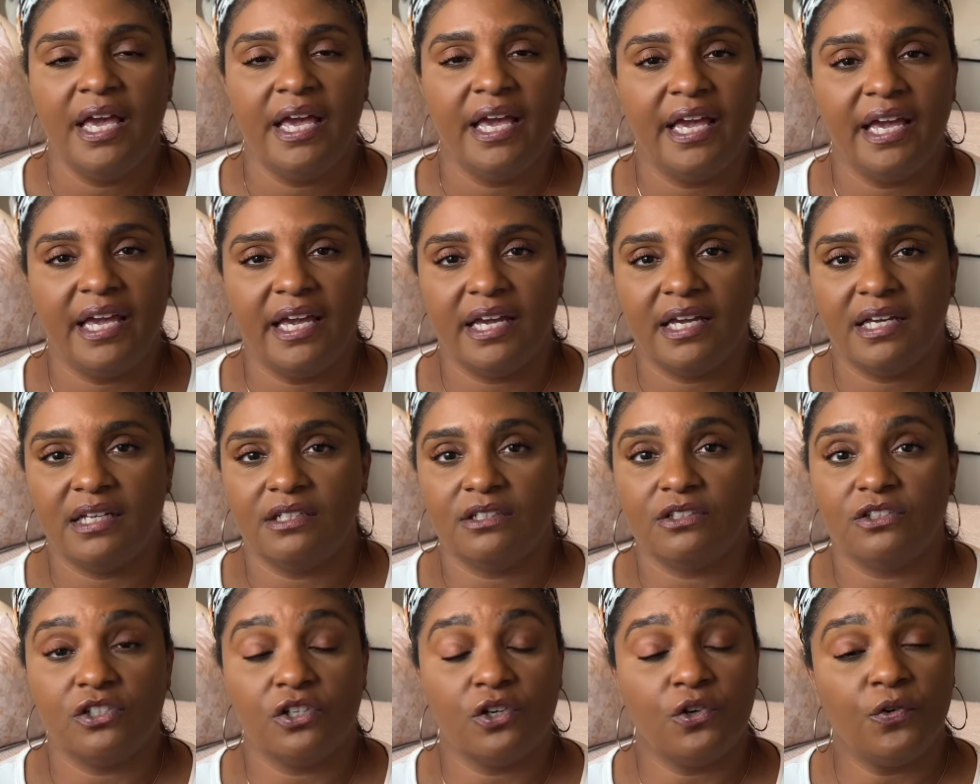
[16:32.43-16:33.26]

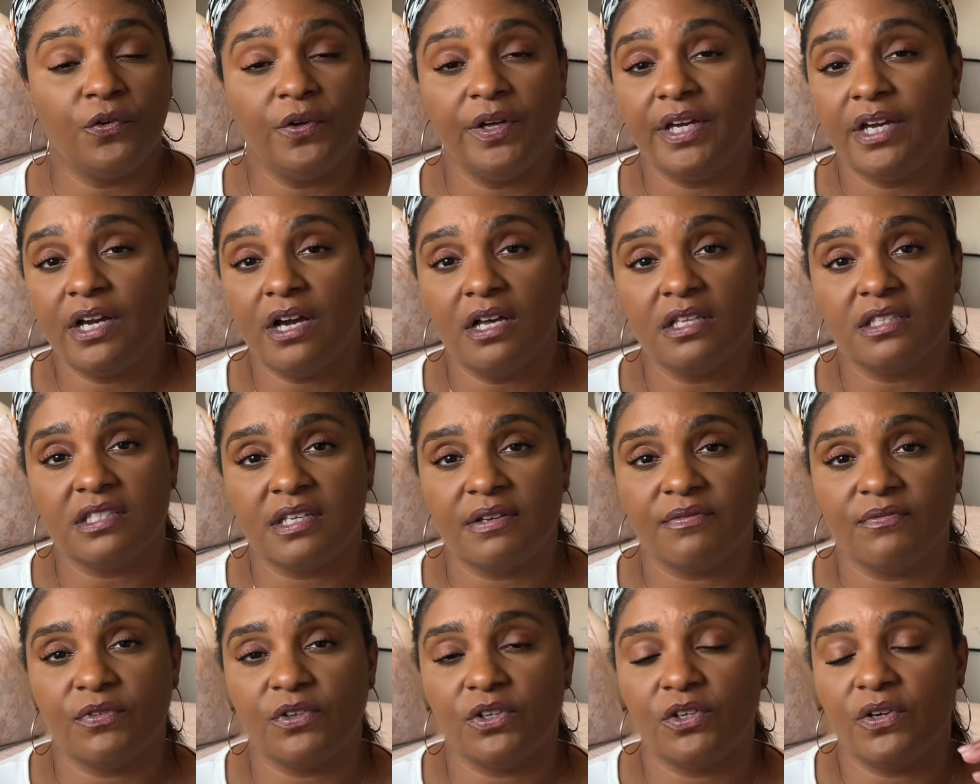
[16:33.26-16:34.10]
and create
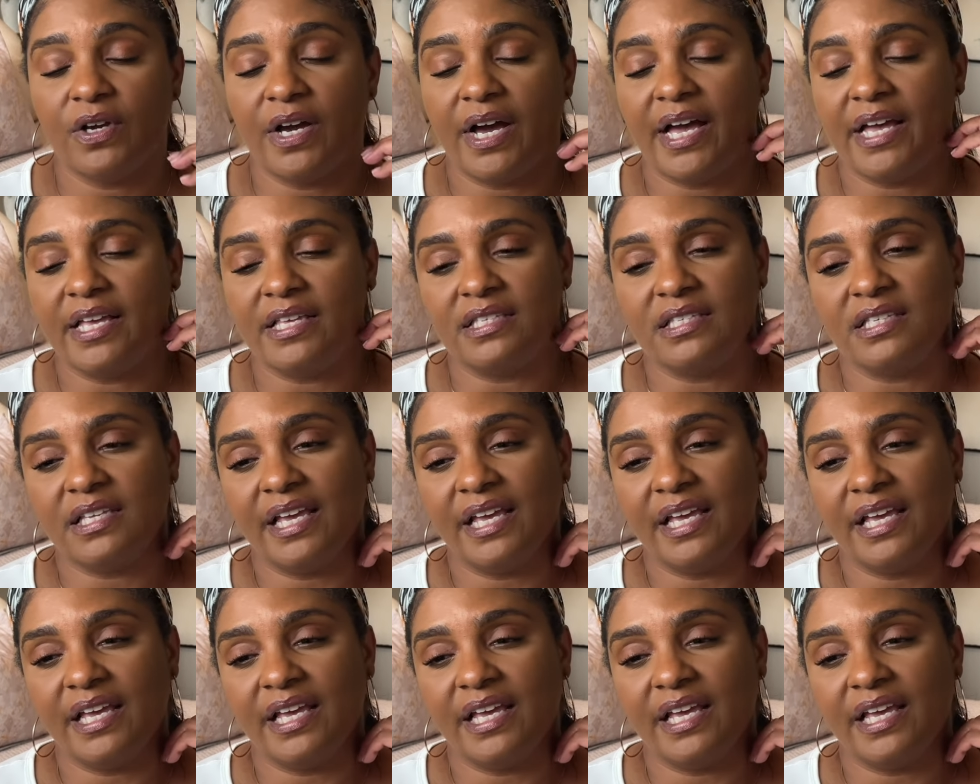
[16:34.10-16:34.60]
content for you guys